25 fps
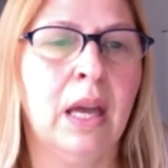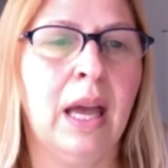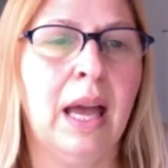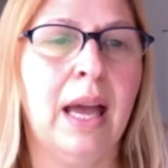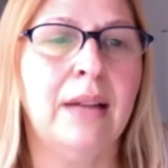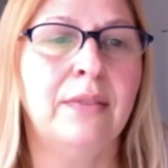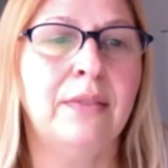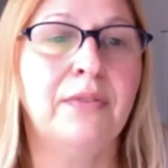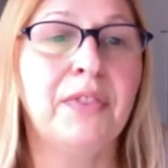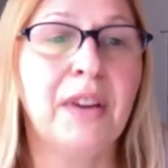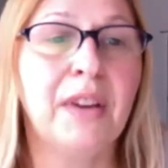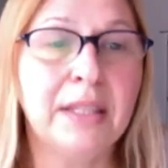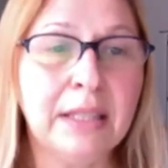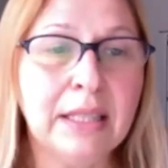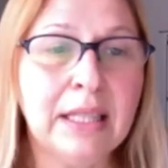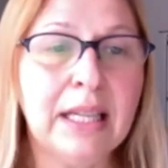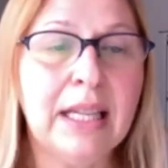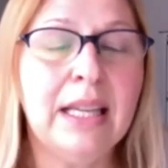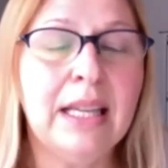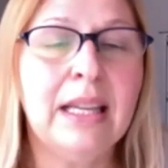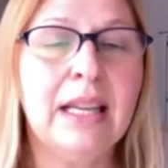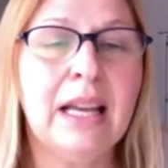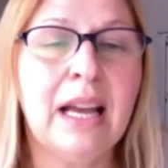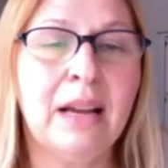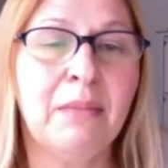And
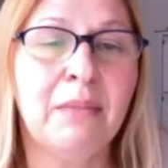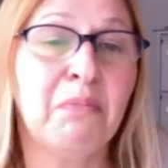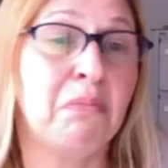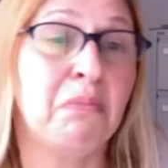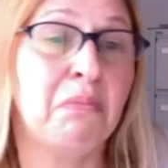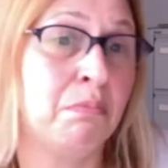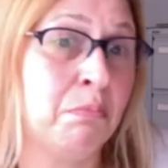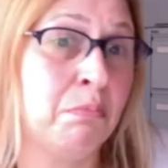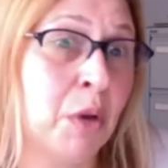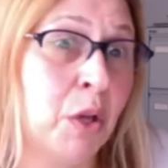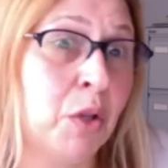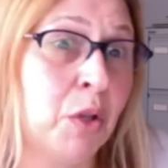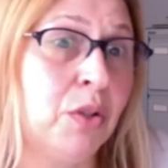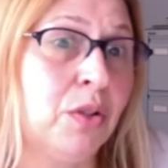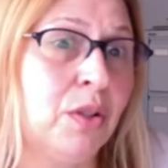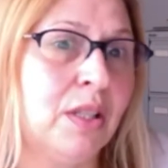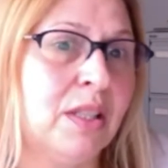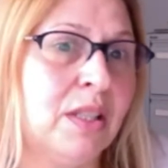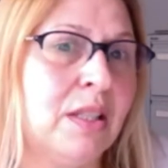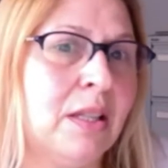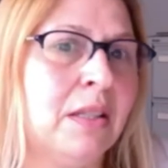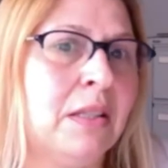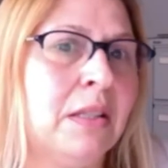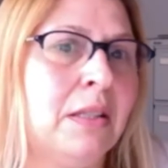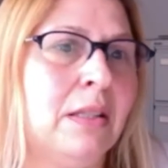finally, most
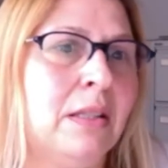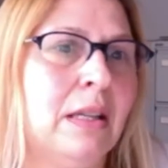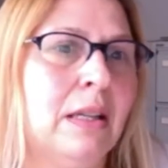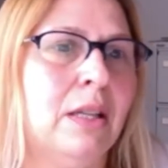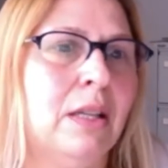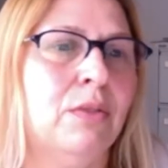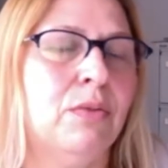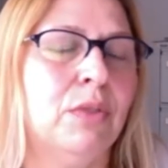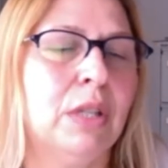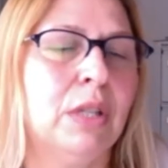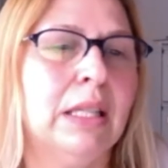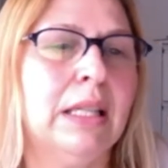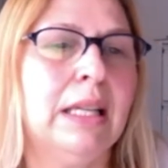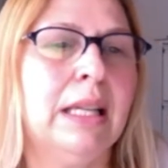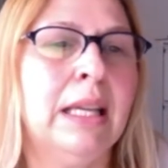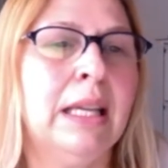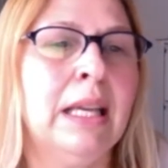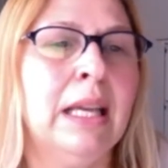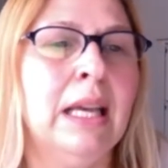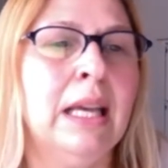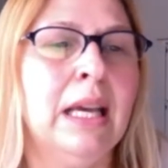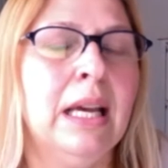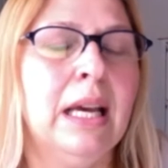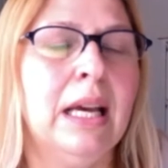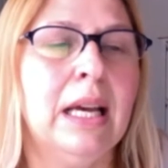excitedly really,
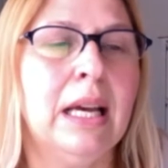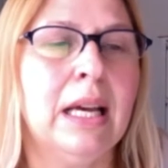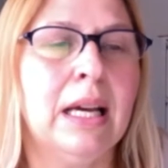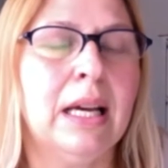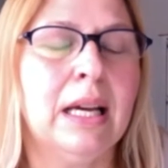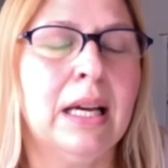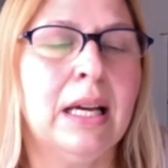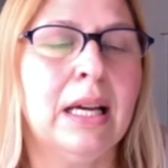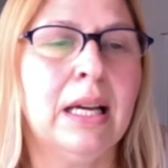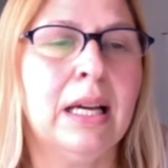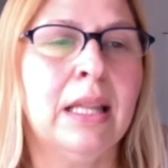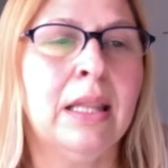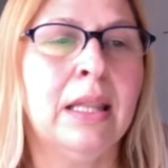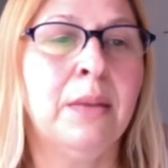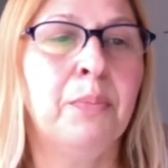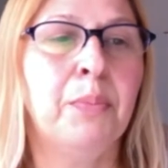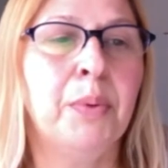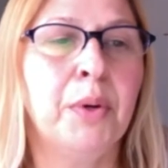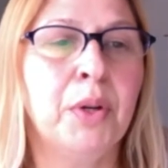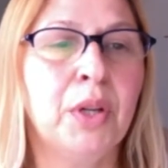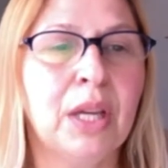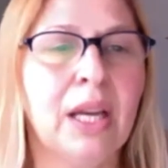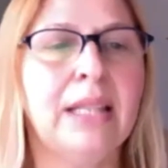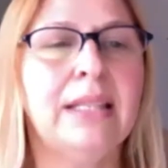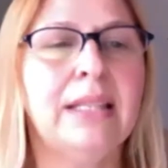the
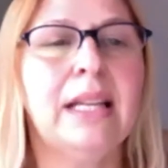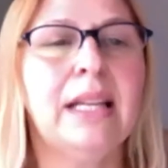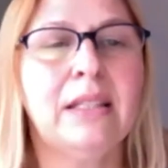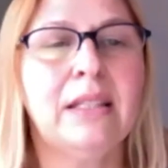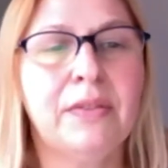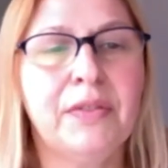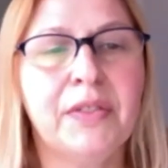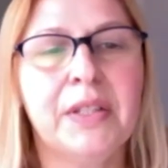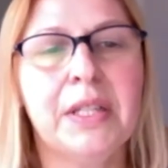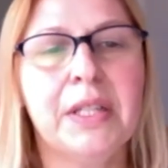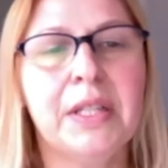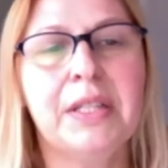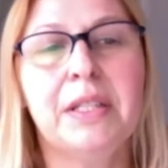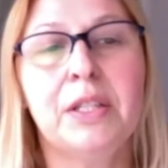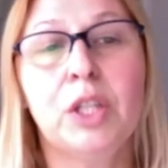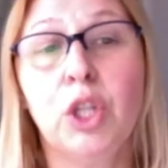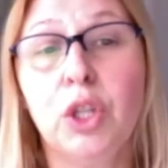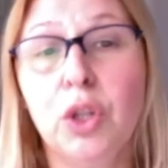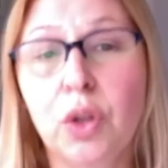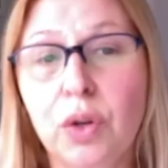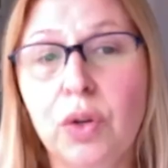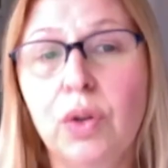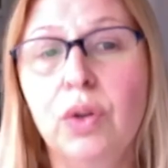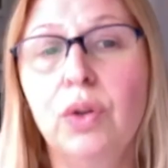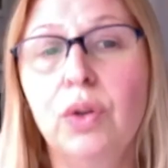book identifies a
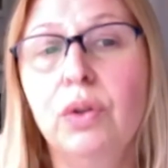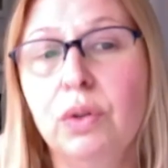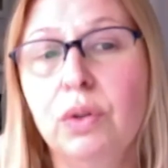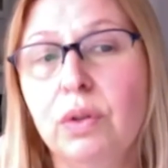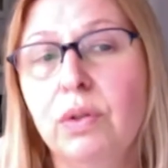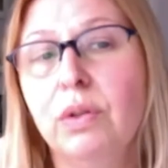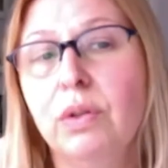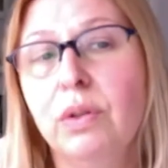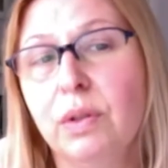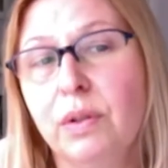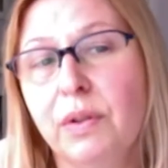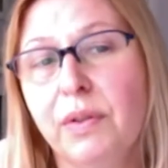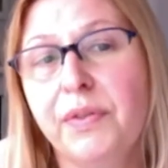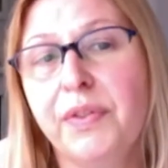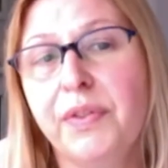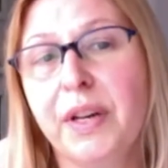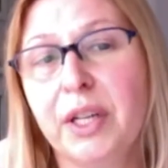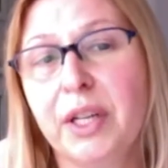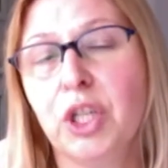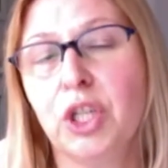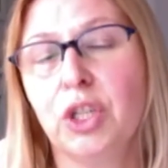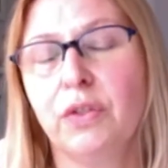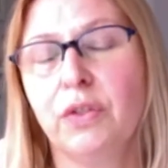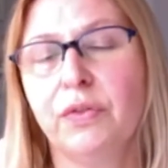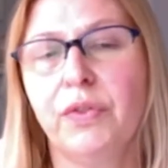new
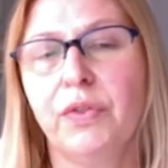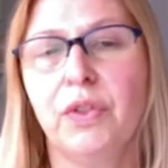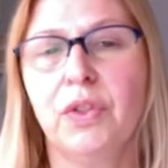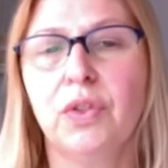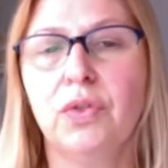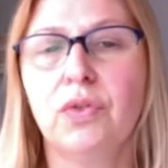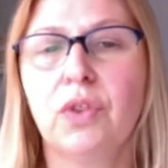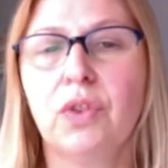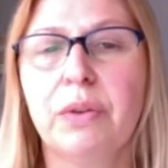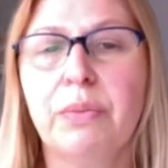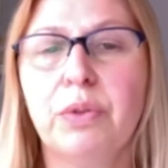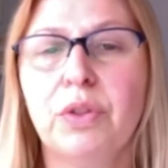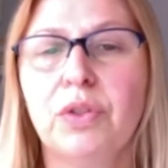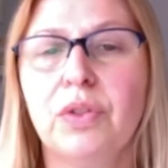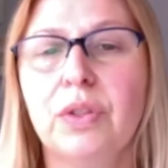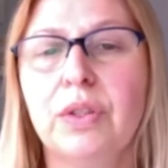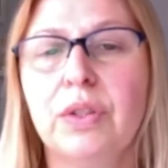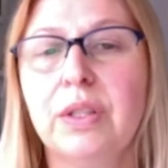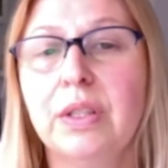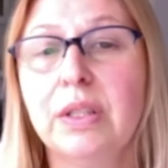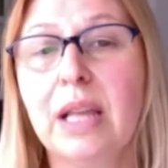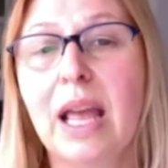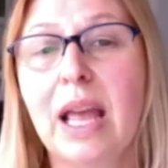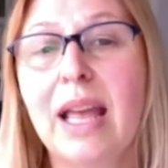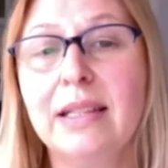function for
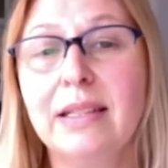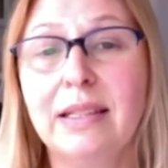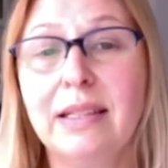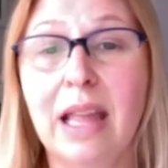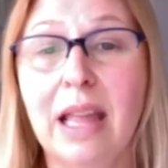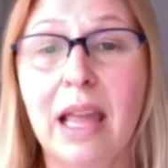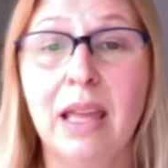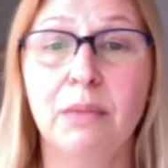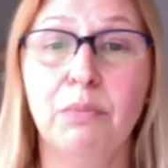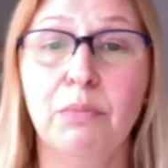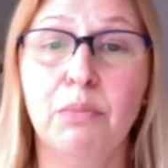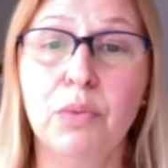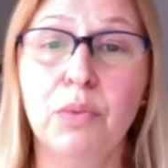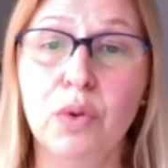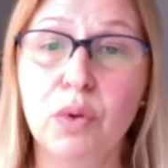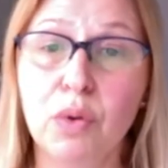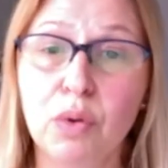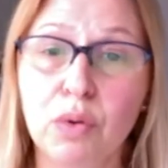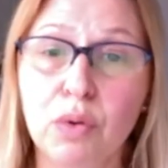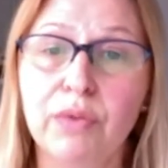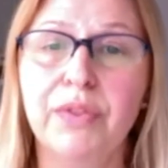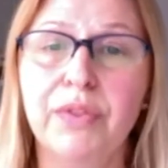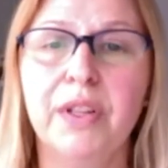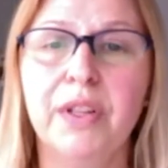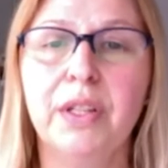inscriptions as they
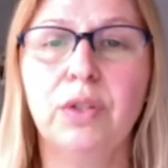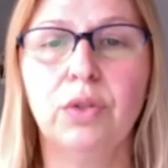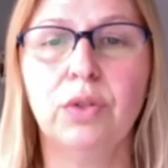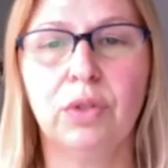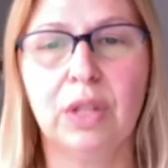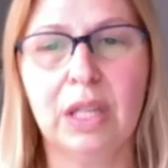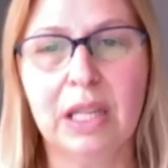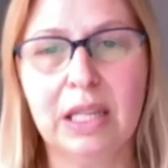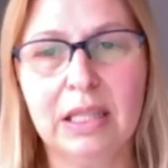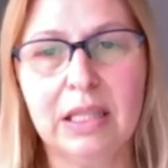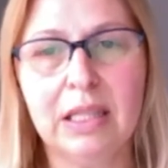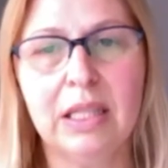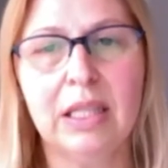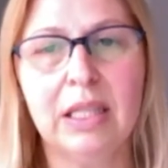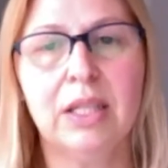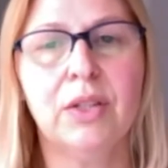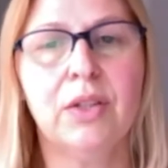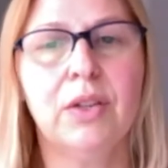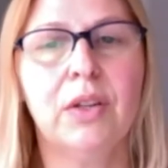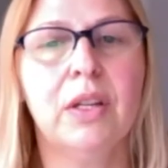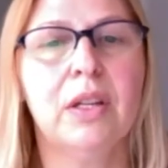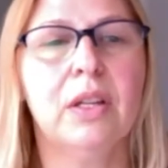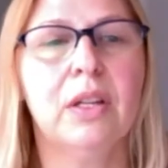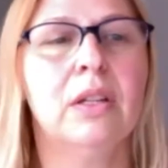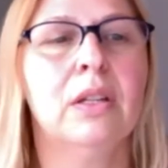move into the
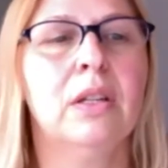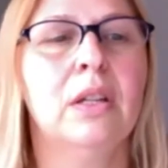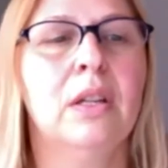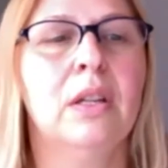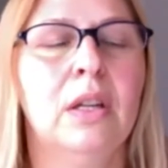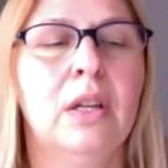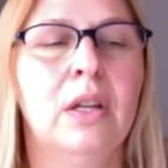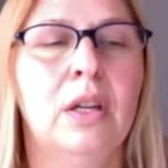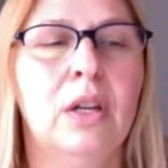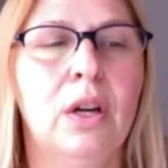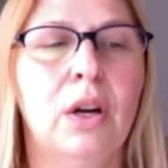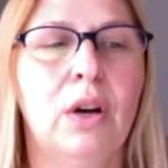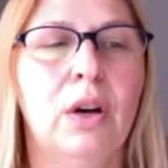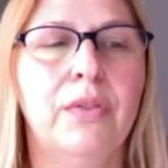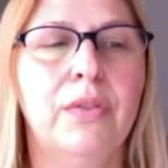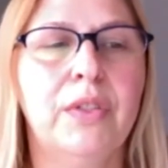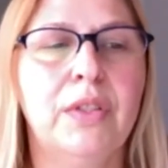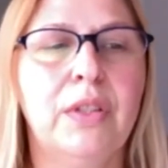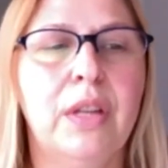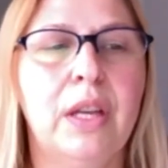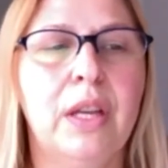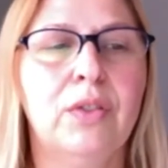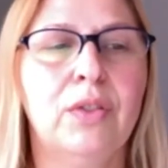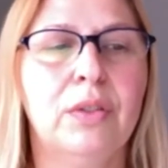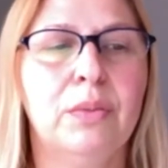interior of
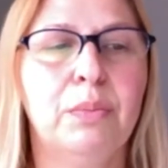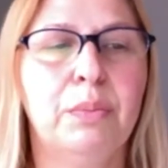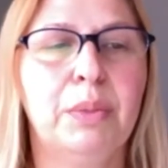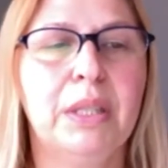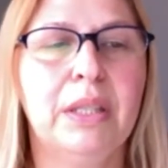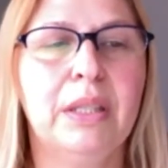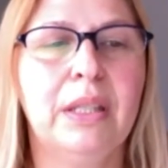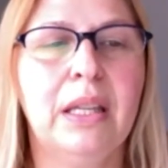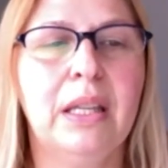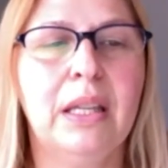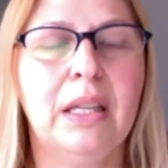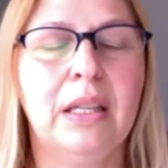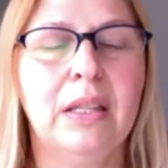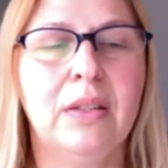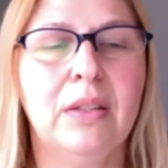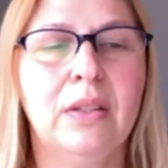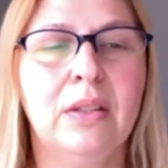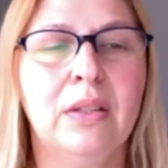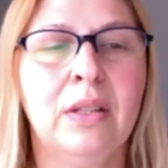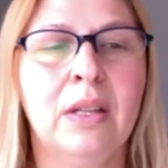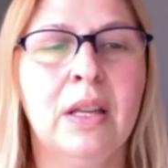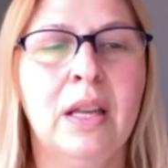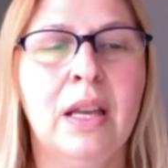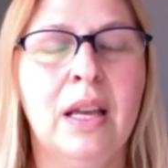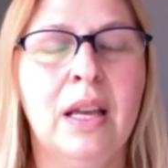sacred buildings,